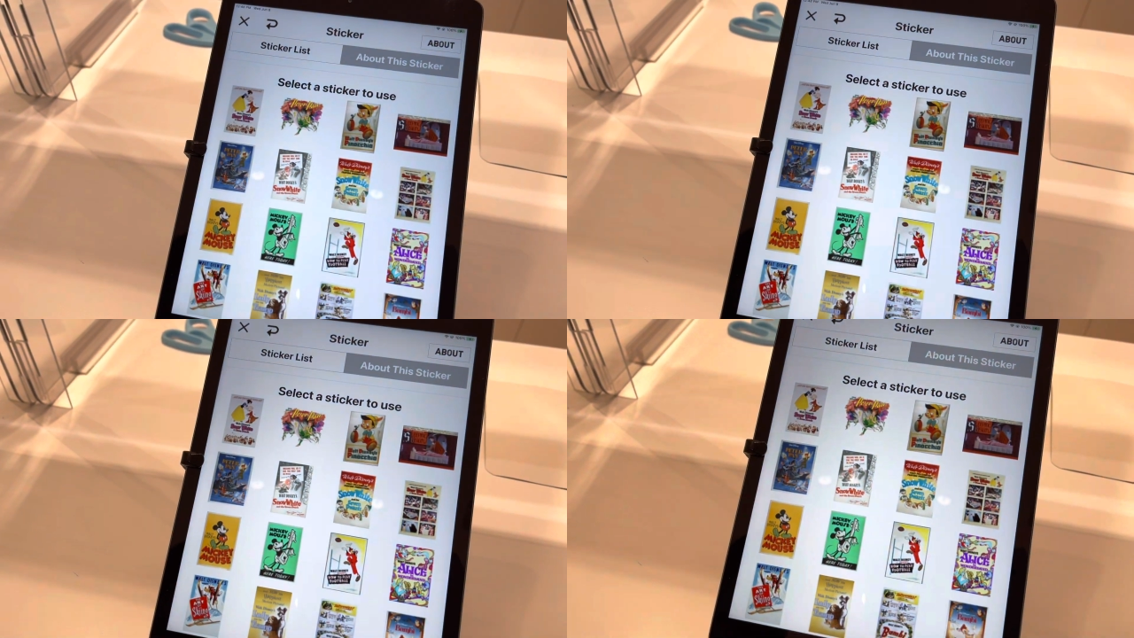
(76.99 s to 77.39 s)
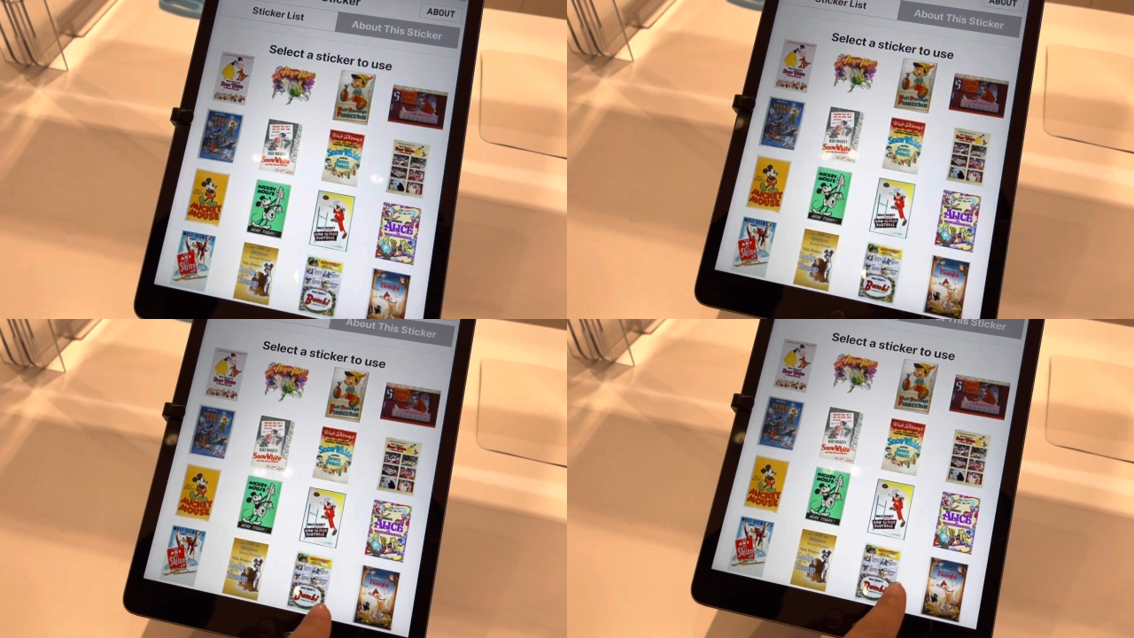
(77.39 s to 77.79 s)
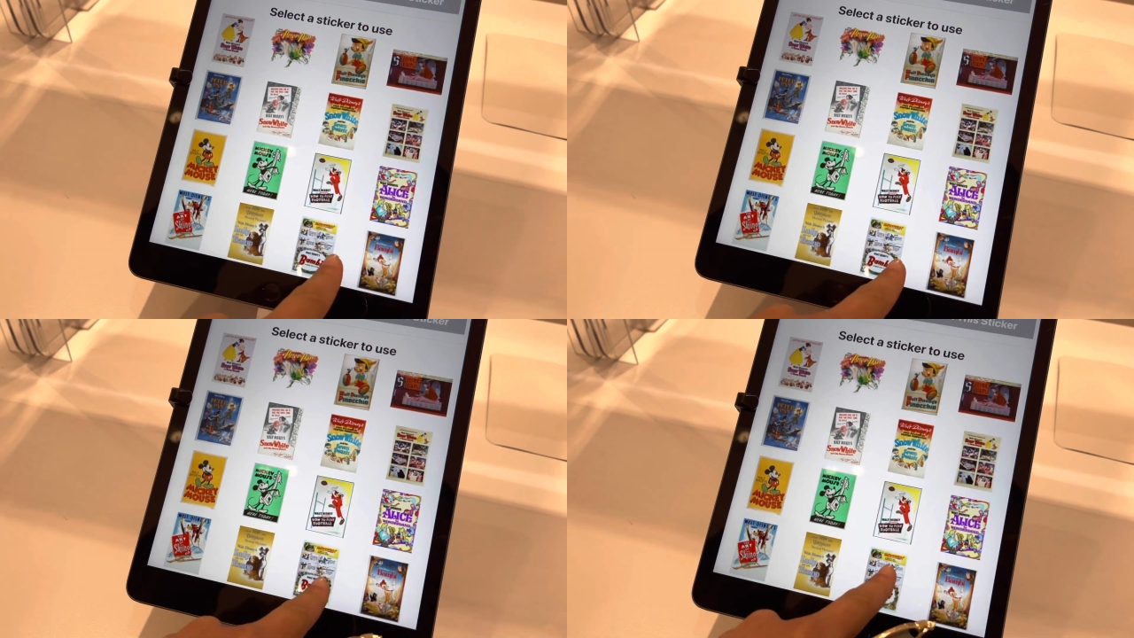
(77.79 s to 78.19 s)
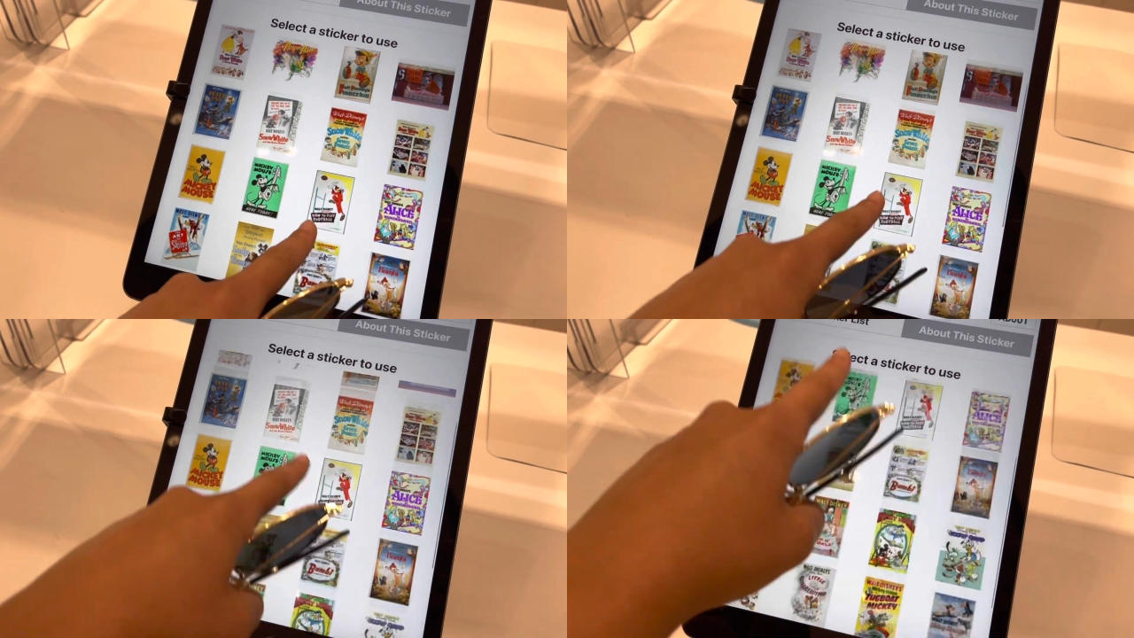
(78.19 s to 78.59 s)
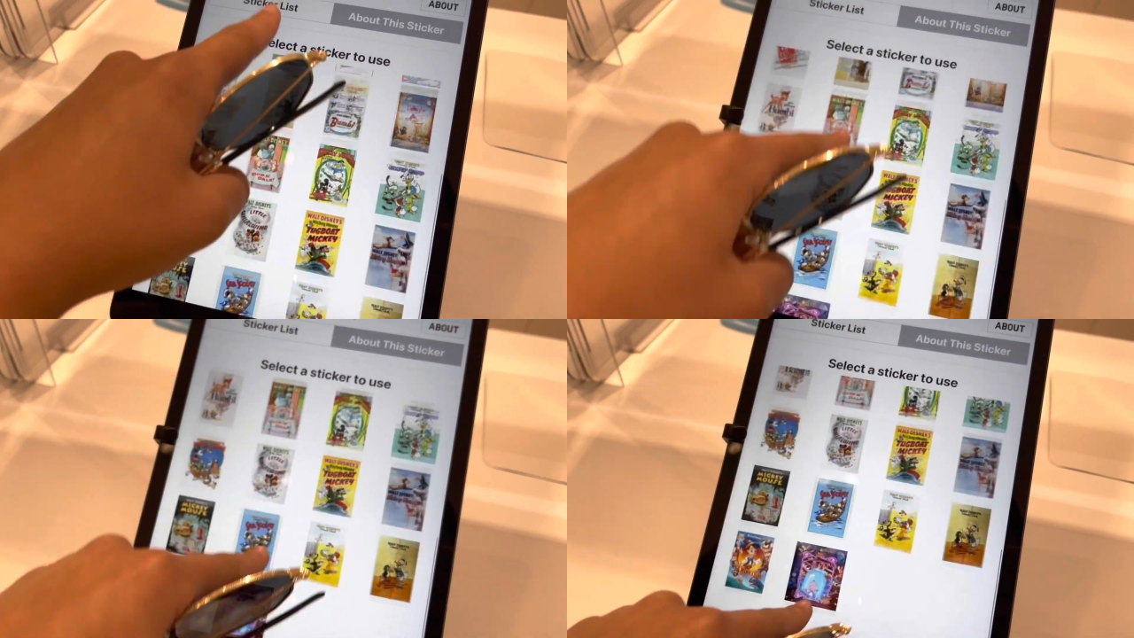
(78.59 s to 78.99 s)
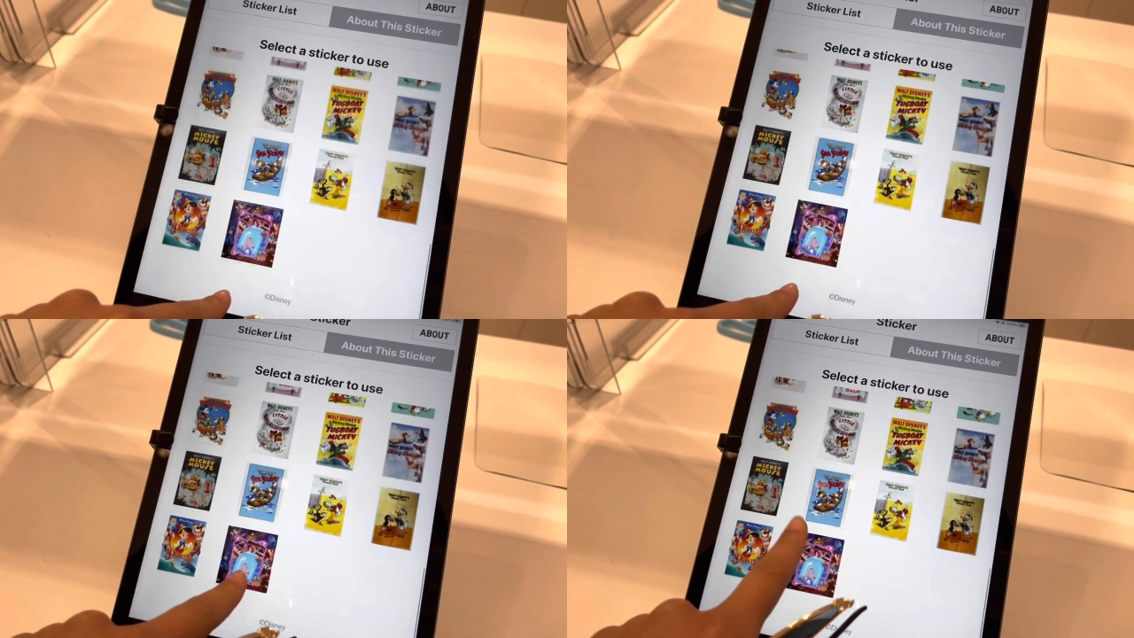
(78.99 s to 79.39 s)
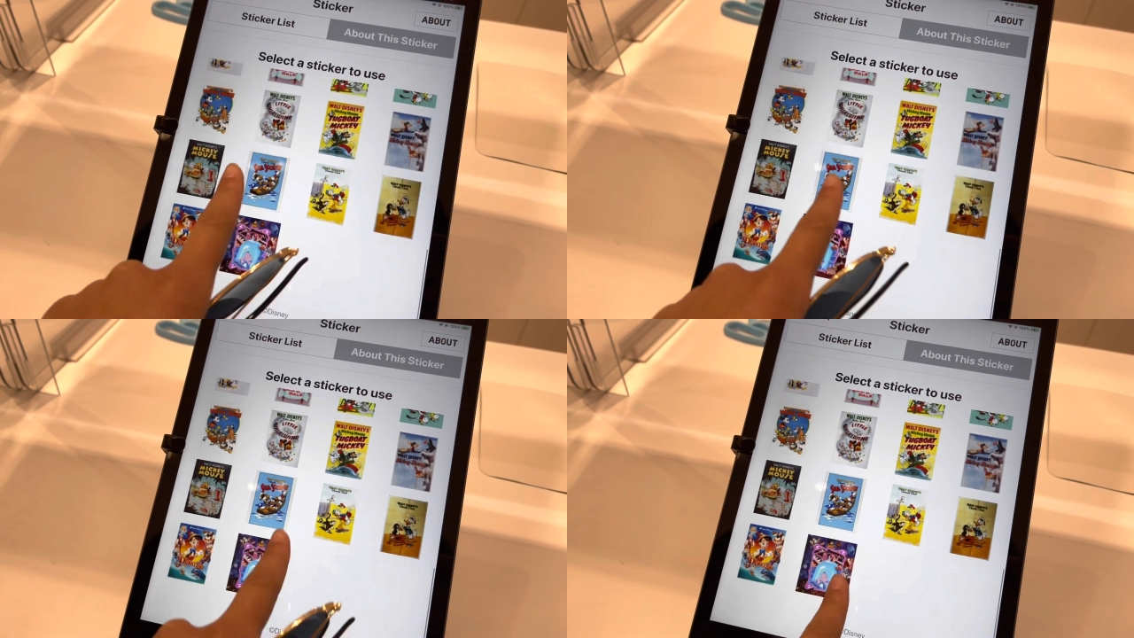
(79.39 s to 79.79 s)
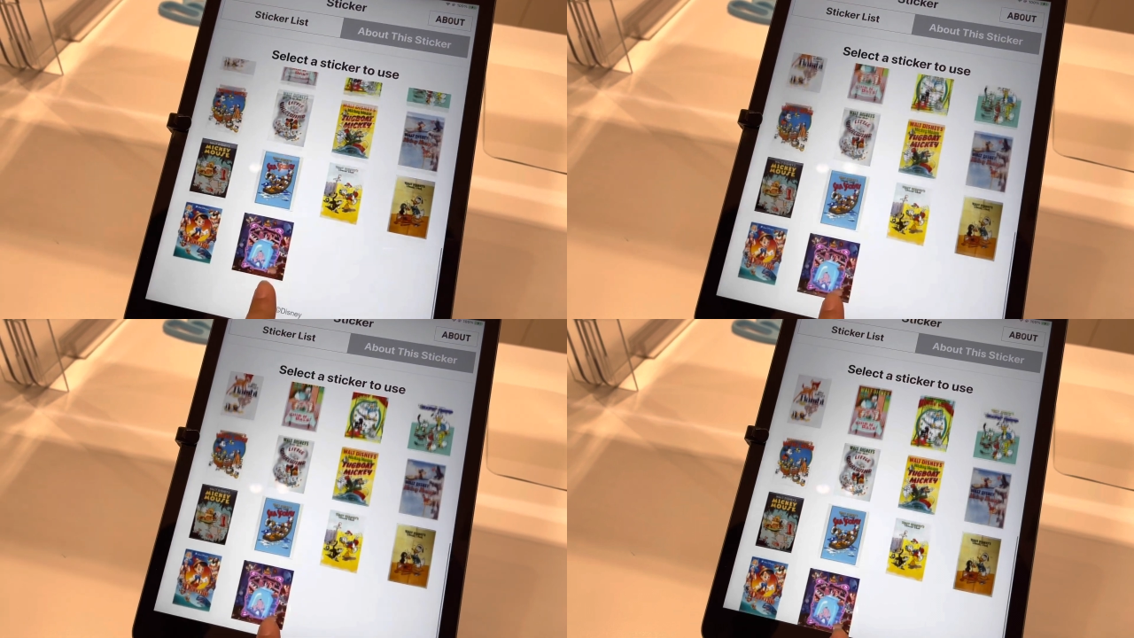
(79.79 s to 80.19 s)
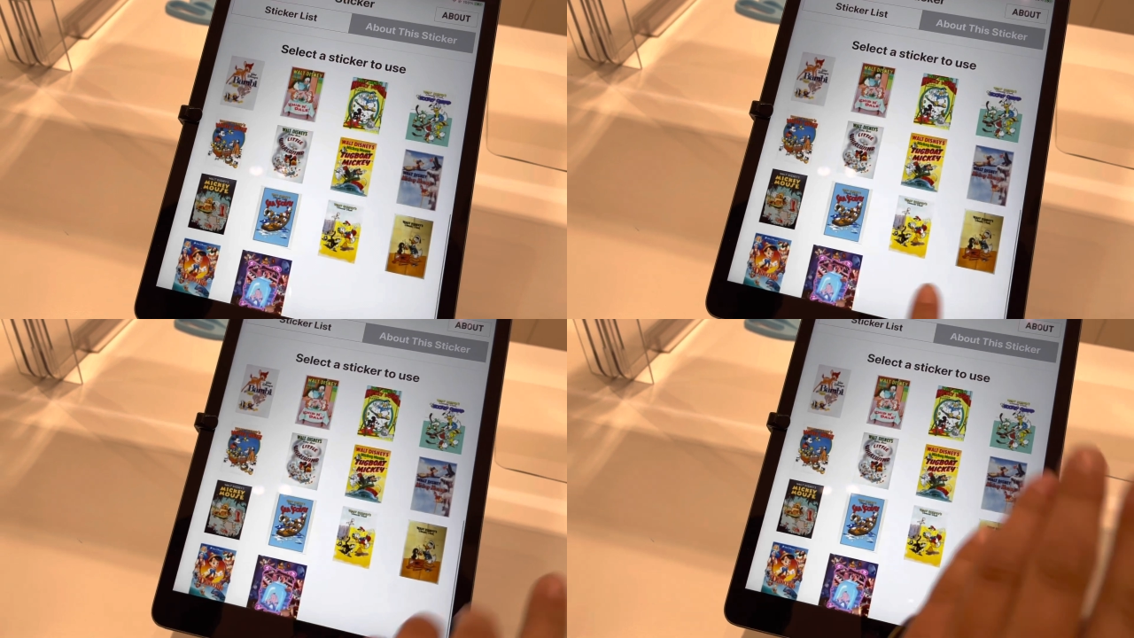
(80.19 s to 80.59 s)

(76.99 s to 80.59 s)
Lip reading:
No face is visible, so there are no lips to read.